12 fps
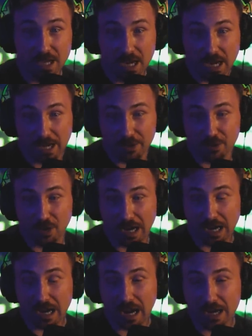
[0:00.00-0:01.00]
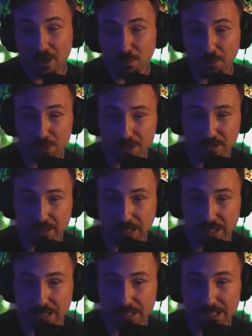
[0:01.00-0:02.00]
I don't know. I, I don't personally
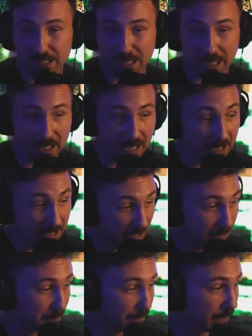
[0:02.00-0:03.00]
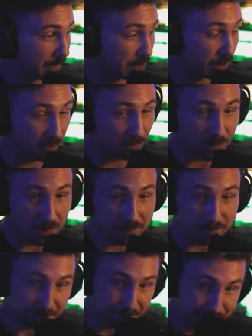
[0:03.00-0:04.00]
like this. I, I get that, you know,
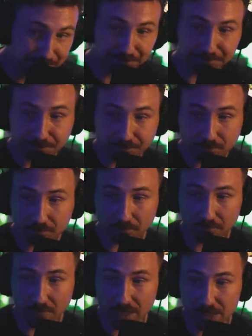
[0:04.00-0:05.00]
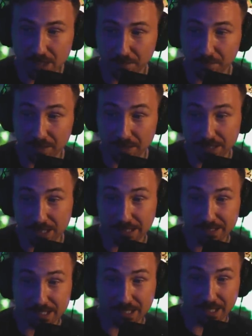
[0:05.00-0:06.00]
some it,
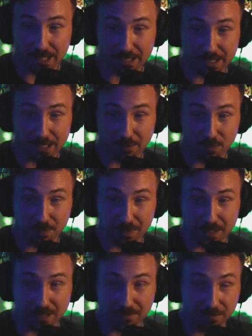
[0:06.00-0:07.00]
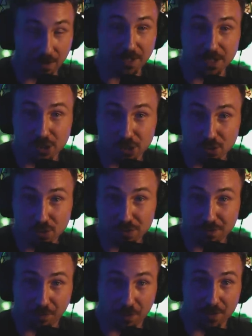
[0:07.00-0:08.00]
it's uh it would be fun to do as
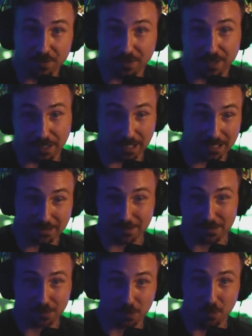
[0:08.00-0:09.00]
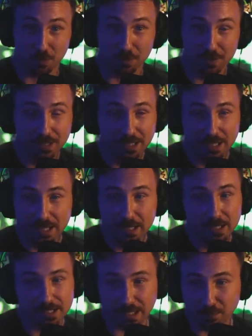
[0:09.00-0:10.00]
far as like hey this is cool
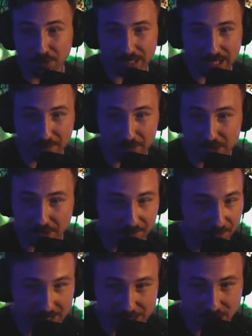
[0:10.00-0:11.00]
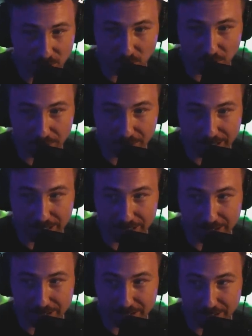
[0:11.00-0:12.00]
same with the amazon fresh store
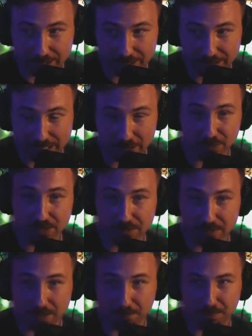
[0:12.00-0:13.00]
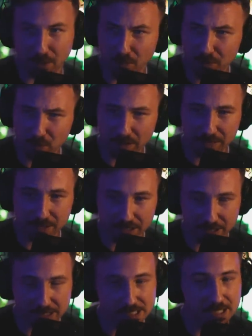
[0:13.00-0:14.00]
in uh down in bellevue i think it
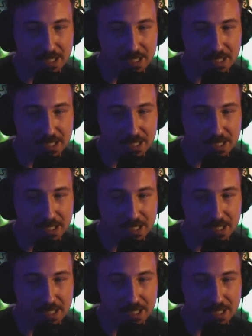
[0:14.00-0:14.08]
is